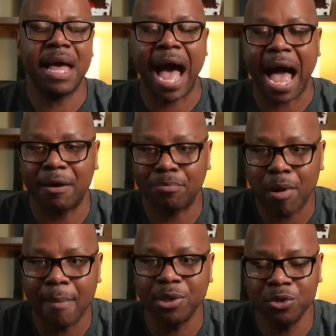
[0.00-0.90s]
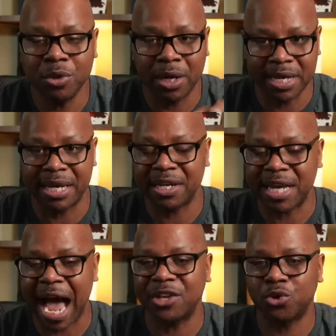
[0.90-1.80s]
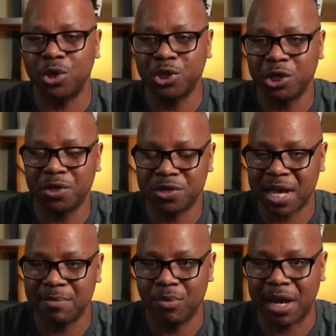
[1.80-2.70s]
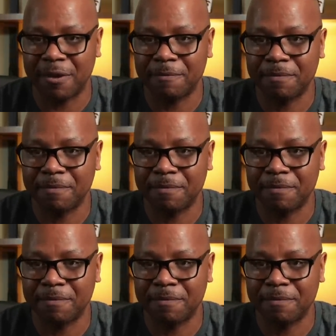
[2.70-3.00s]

I can promise you again, God is going to judge you the same way.